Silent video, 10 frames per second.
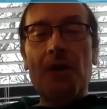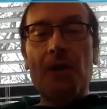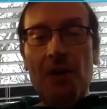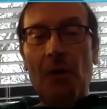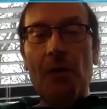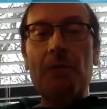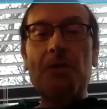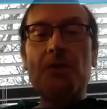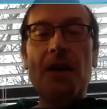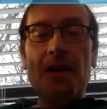you know,
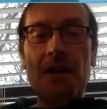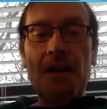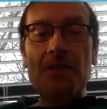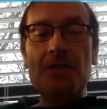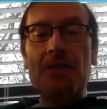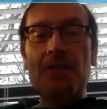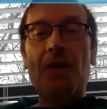it's not necessary,